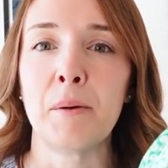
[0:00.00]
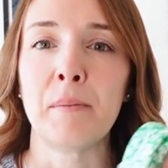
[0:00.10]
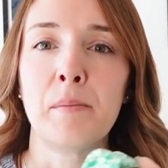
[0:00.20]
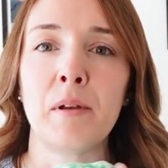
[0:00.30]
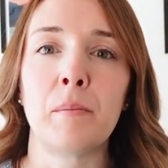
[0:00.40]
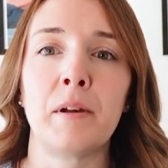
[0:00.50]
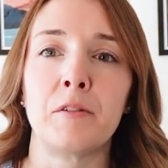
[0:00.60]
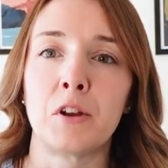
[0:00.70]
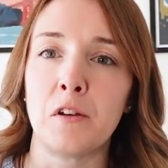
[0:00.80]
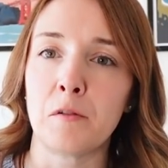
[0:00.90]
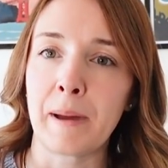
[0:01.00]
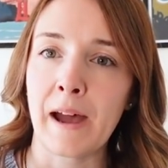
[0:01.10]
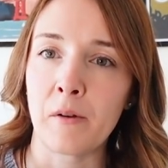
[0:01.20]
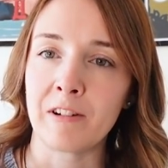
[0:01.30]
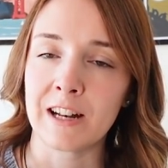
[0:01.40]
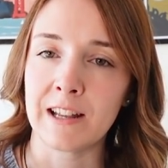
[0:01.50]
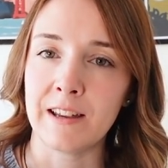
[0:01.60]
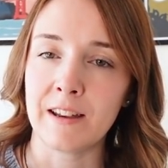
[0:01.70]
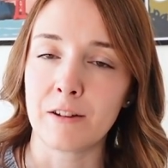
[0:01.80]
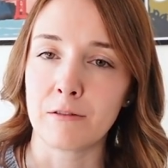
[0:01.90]
maybe a bit of an
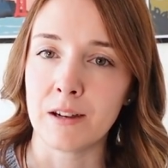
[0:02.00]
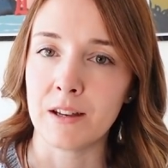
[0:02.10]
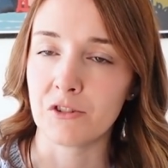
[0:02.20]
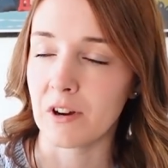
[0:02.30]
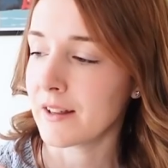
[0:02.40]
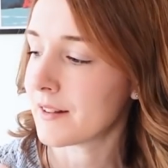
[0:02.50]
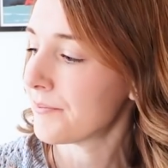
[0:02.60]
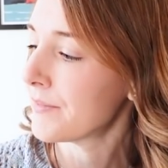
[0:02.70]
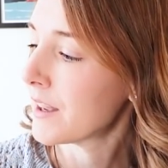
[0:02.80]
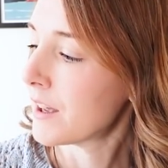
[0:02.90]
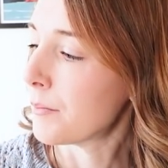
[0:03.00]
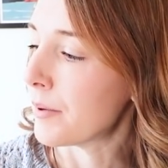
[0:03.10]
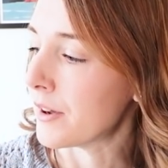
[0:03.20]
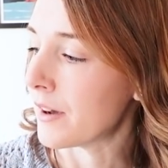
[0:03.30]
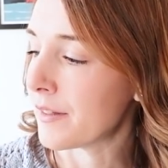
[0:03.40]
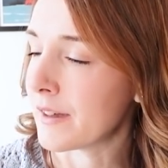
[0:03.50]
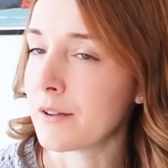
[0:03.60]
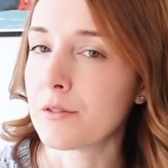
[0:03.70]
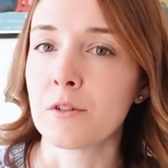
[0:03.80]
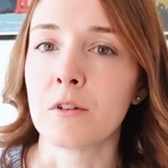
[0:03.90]
overpoweringly green dress, but I
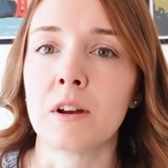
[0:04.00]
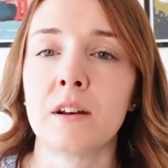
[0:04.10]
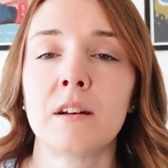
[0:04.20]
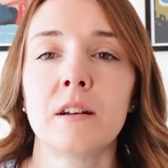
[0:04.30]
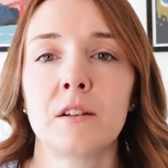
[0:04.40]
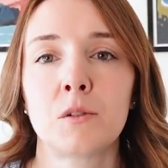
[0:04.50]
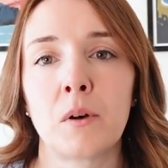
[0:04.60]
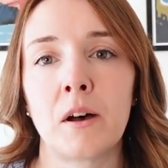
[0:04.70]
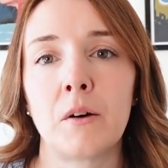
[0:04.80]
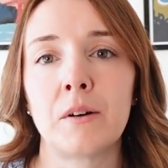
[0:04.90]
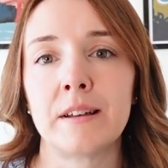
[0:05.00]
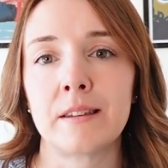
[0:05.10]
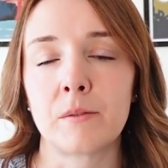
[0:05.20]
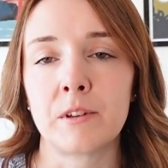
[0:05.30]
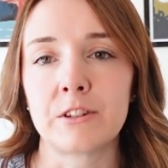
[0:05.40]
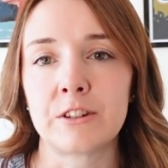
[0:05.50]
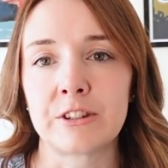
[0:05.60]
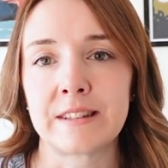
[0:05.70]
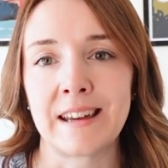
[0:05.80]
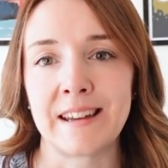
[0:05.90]
think for a twirl and something to
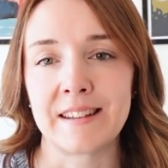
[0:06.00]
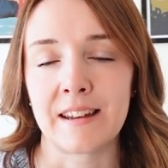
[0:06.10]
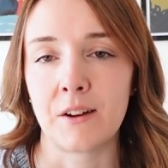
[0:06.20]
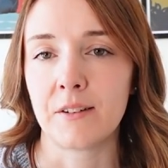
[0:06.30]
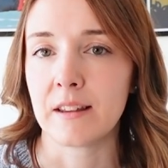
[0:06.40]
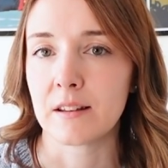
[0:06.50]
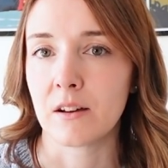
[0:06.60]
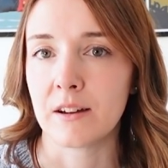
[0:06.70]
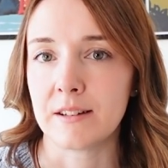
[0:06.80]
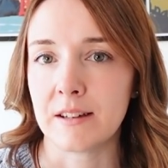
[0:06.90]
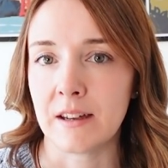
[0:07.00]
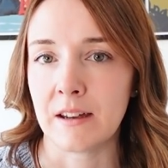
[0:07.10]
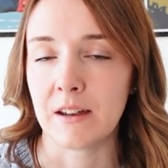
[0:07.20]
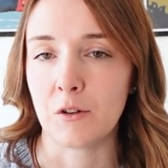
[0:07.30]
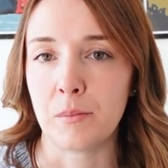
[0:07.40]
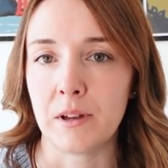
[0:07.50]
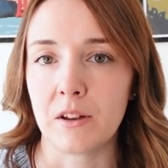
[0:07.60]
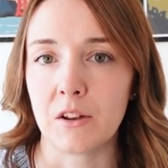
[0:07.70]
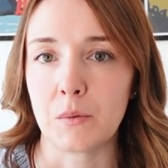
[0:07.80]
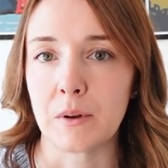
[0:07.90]
just test out this idea, it will be
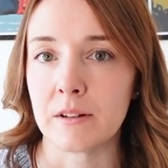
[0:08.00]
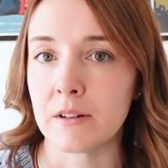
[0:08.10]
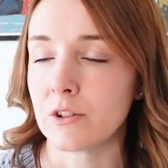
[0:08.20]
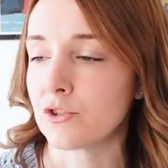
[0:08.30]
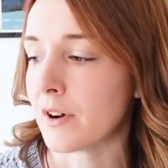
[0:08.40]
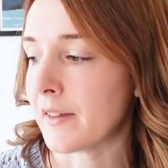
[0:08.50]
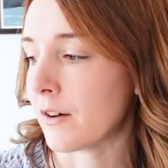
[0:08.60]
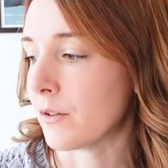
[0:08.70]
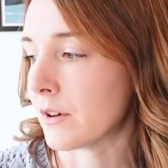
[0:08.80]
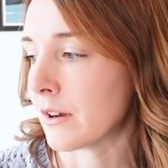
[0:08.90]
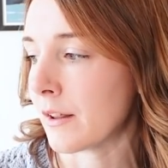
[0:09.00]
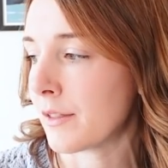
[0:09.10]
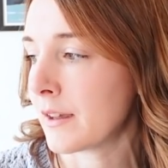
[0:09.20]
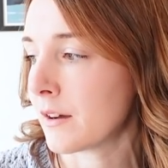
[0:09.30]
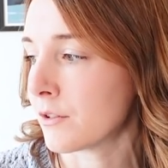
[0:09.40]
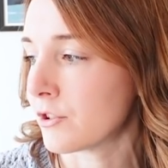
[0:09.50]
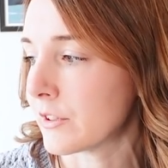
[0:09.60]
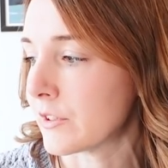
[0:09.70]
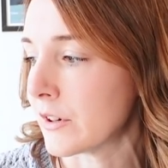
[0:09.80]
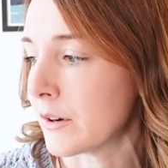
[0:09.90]
a good one to try that on. And I think I'll
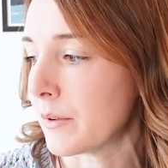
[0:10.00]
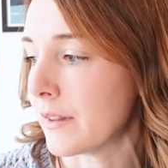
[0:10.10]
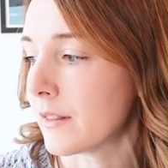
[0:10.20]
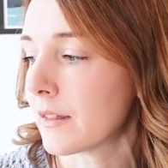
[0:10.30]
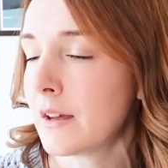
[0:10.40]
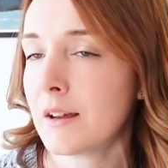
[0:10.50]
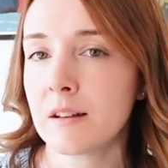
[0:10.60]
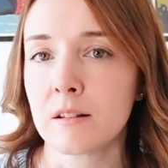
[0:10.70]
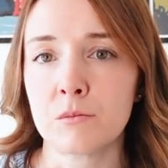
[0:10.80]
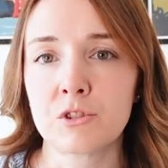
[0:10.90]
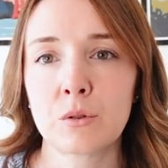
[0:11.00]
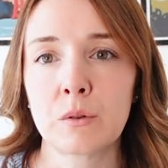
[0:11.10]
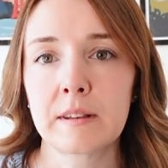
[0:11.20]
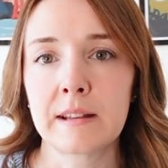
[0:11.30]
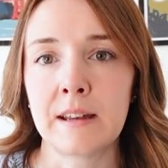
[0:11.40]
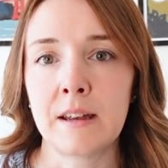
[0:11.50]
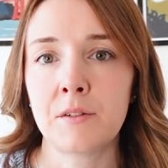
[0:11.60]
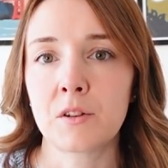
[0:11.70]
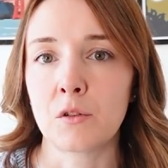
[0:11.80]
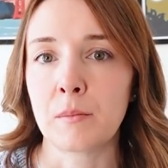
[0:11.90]
just do it with some short
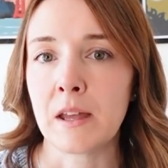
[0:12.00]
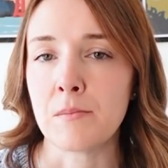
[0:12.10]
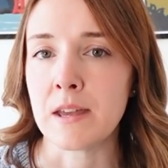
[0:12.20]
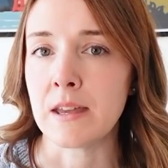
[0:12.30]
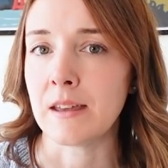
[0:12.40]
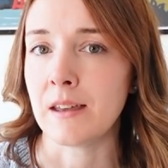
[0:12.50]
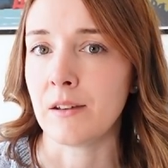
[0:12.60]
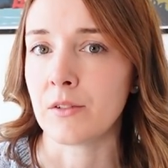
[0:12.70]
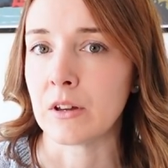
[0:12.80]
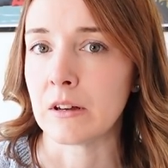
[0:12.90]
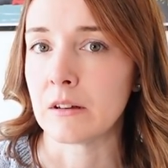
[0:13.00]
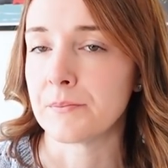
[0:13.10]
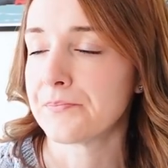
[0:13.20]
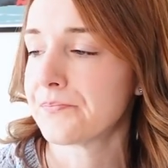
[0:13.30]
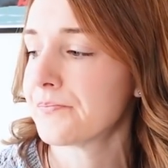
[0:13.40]
sleeves, or maybe even